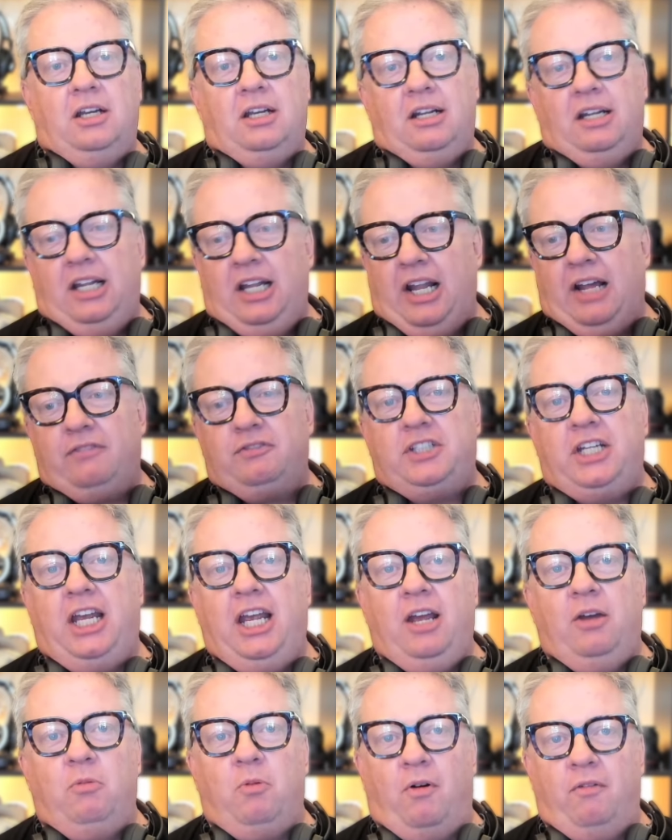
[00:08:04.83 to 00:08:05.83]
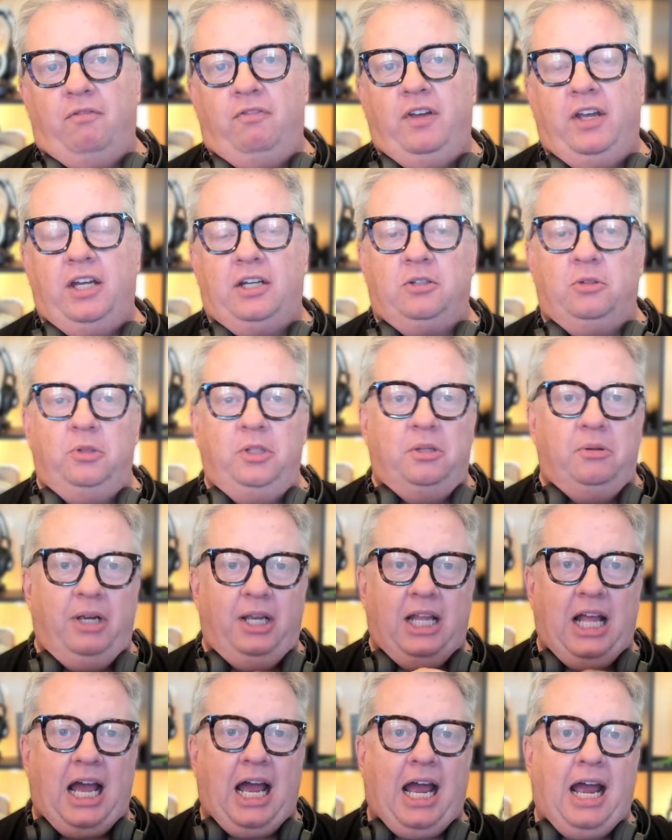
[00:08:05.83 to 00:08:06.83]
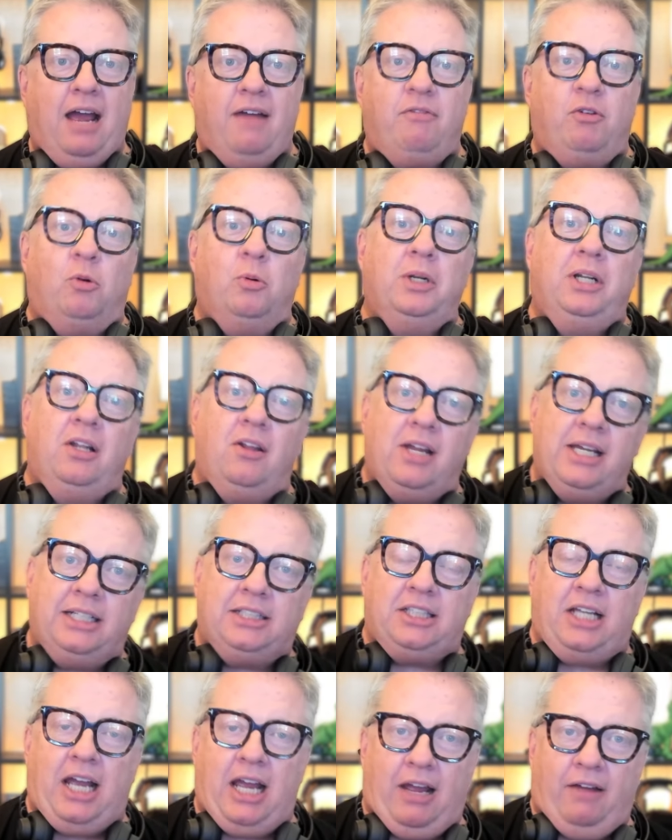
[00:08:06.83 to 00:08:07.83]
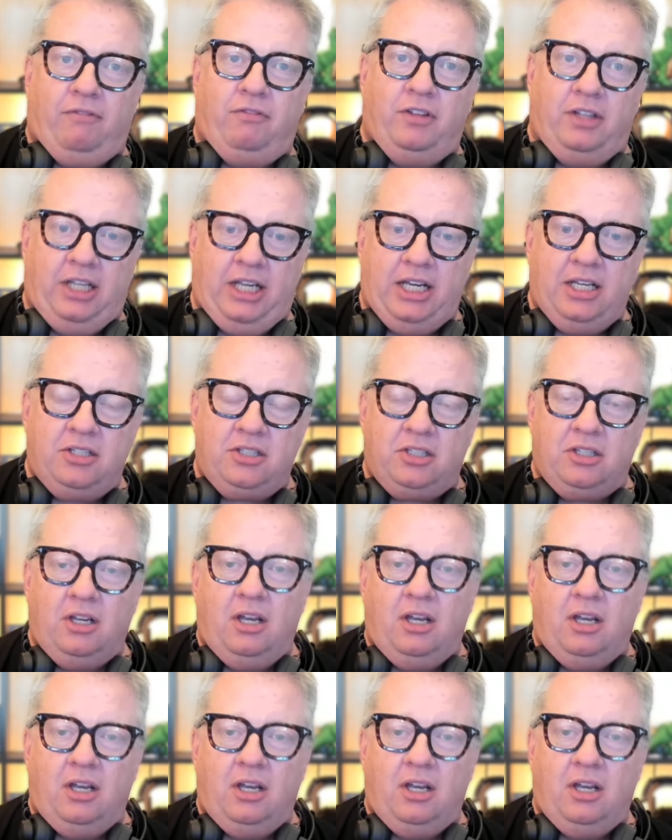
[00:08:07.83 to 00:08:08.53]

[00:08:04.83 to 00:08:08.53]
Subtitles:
Love to hear what vehicle you either have or would like to have for this.